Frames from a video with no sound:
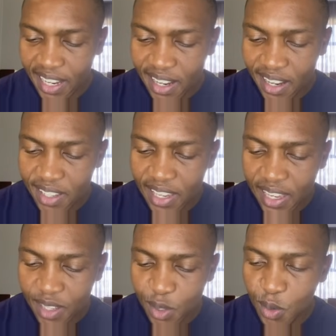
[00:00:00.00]

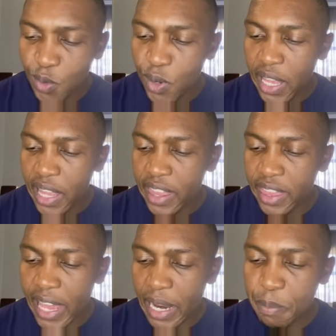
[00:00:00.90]
Okay, so
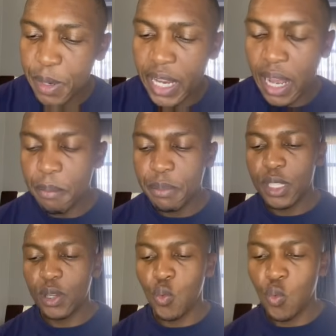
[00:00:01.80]
that
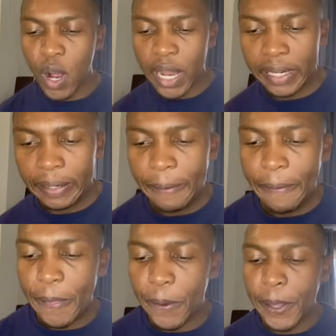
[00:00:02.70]
becomes 1.
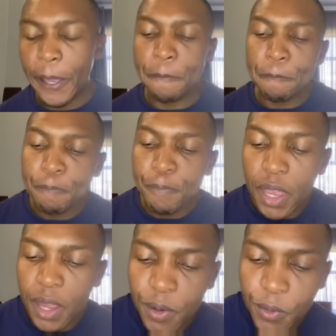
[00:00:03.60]
Okay,
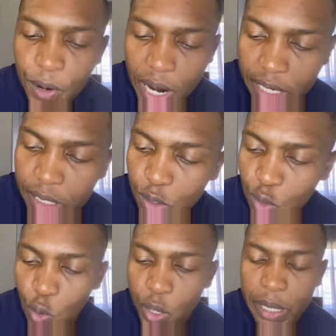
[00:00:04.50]
right.
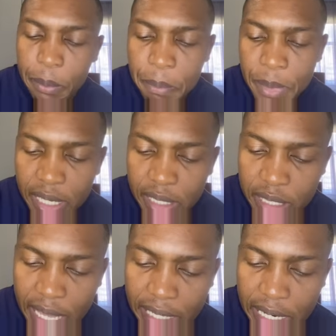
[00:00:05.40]
So it
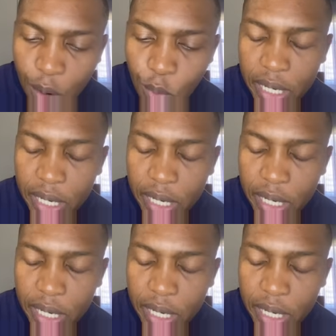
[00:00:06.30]
means that our